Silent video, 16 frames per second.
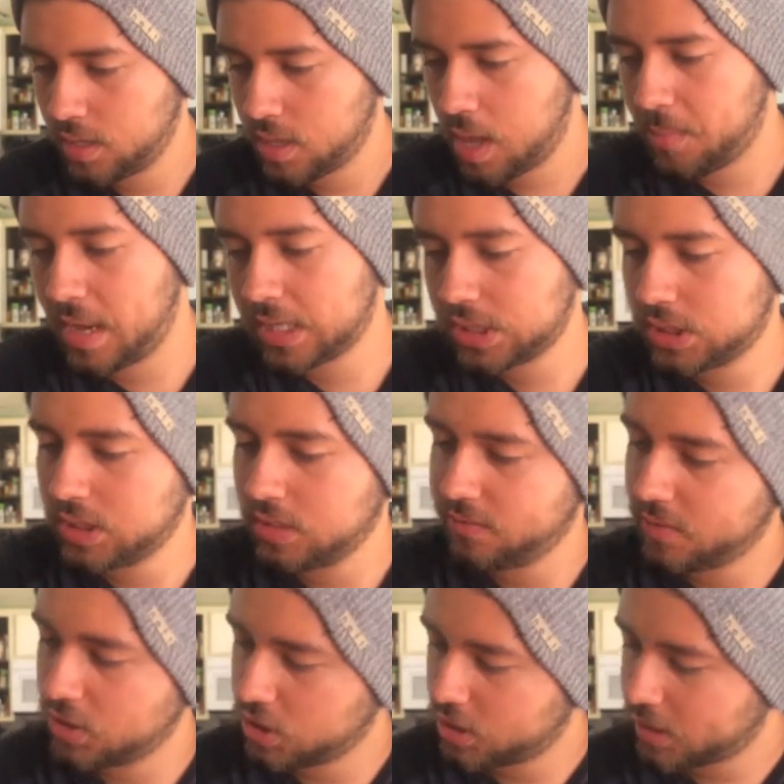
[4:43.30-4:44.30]
I'm actually a
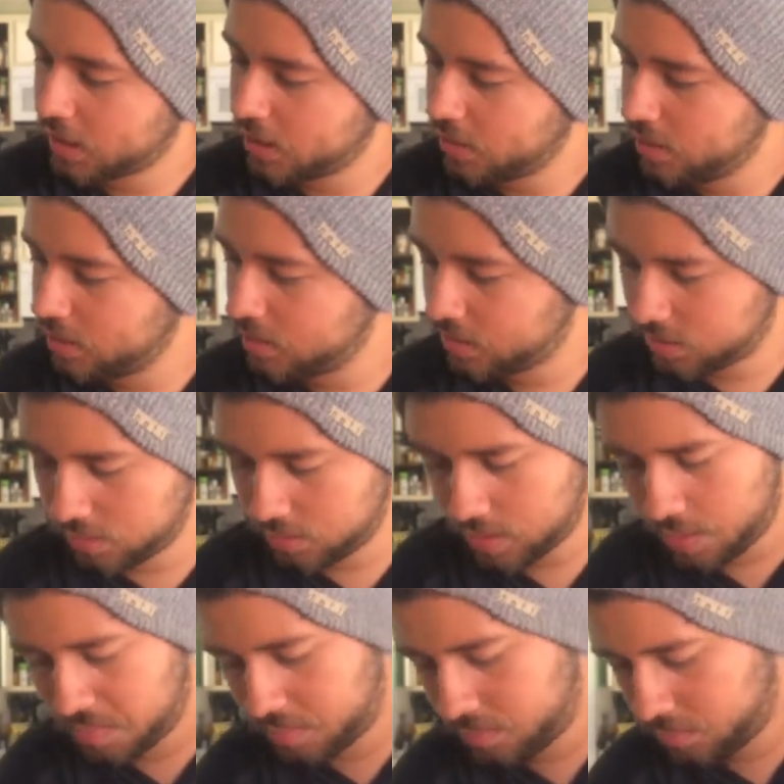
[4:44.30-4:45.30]
vegetarian, so
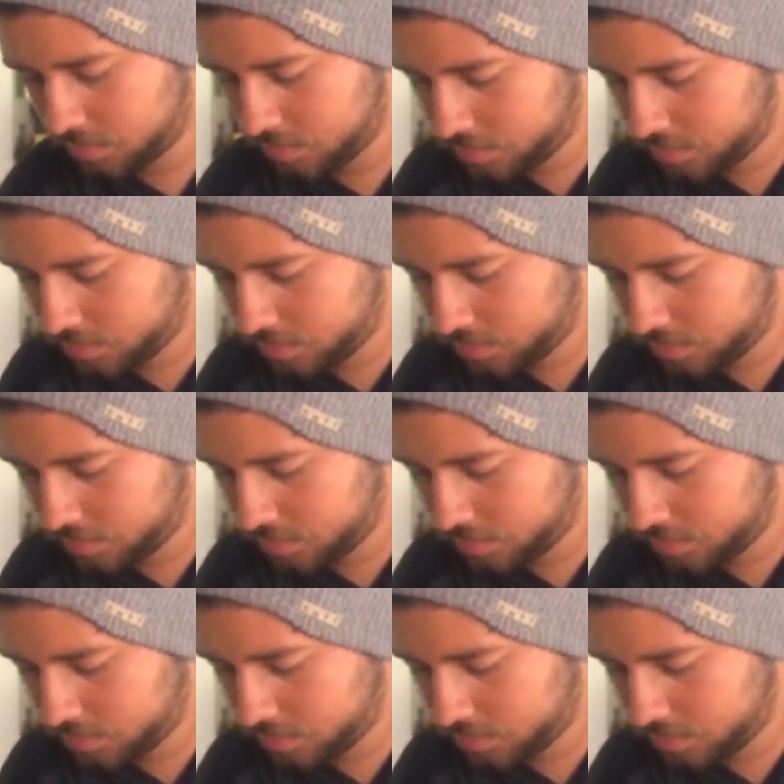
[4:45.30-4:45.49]
I'm